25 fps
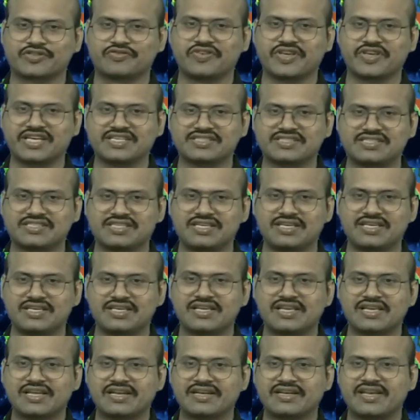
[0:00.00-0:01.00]
We can see
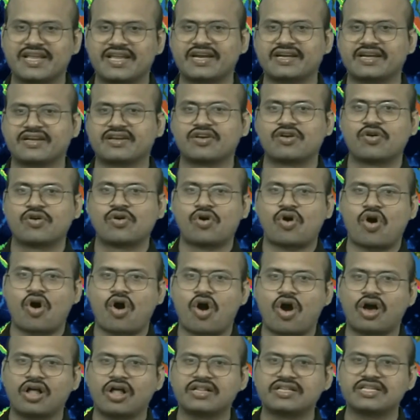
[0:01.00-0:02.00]
that
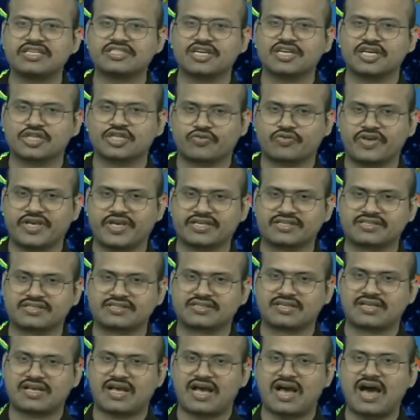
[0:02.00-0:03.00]
All these
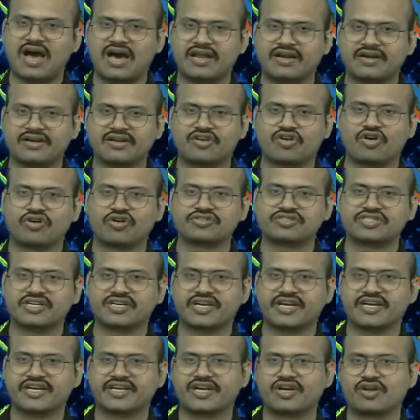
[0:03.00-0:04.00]
earthquakes are
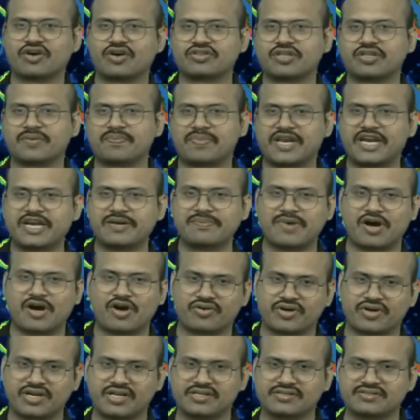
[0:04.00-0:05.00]
concentrated on the plate
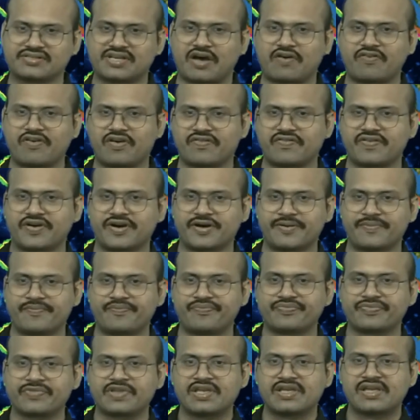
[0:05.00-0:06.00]
boundaries. However,
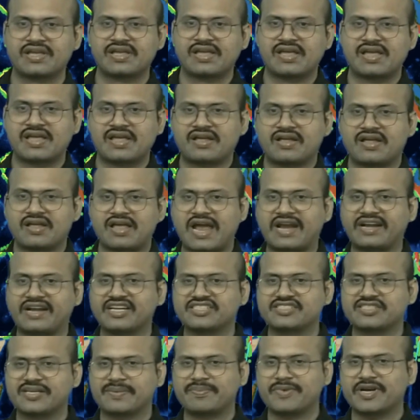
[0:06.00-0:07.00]
at the
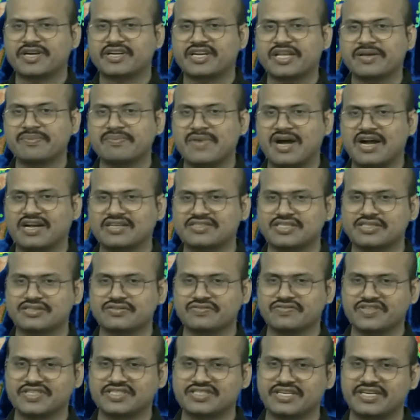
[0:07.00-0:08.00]
subducting
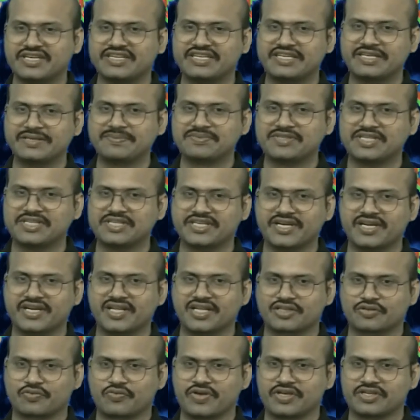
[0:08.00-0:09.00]
margins, we see deep-seated
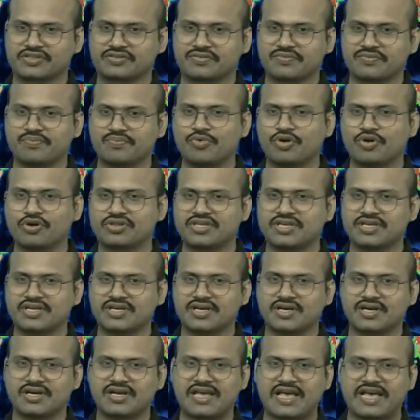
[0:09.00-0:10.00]
earthquakes, both
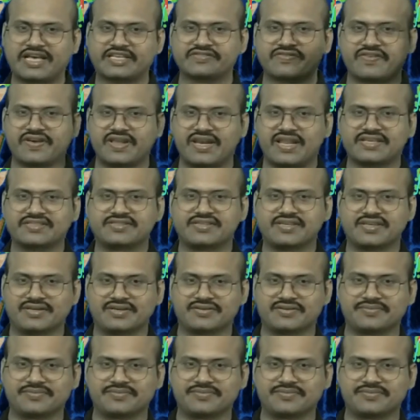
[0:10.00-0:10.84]
here as well as here.